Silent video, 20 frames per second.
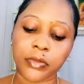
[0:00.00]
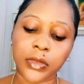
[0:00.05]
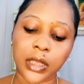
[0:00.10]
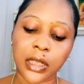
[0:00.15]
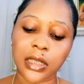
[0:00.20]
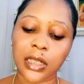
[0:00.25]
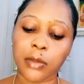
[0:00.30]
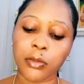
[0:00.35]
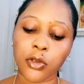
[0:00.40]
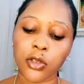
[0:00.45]

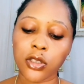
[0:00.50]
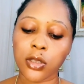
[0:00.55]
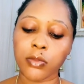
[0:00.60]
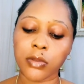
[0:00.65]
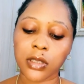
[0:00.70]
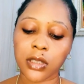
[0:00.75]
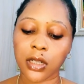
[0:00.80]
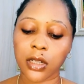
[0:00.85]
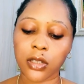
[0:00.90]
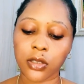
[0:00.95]
and I'm going to be
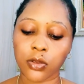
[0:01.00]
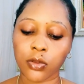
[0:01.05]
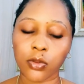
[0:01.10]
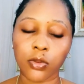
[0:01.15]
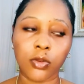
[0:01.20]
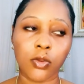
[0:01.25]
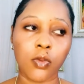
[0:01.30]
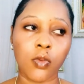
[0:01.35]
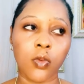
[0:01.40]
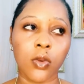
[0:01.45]
telling you
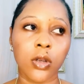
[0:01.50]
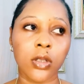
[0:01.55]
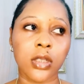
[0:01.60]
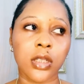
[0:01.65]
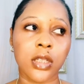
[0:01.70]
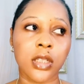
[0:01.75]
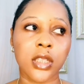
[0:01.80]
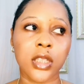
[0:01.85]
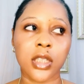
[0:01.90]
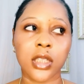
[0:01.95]
what
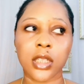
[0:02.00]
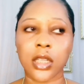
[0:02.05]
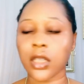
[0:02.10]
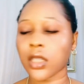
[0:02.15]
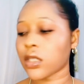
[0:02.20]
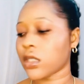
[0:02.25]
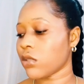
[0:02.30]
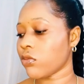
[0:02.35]
these things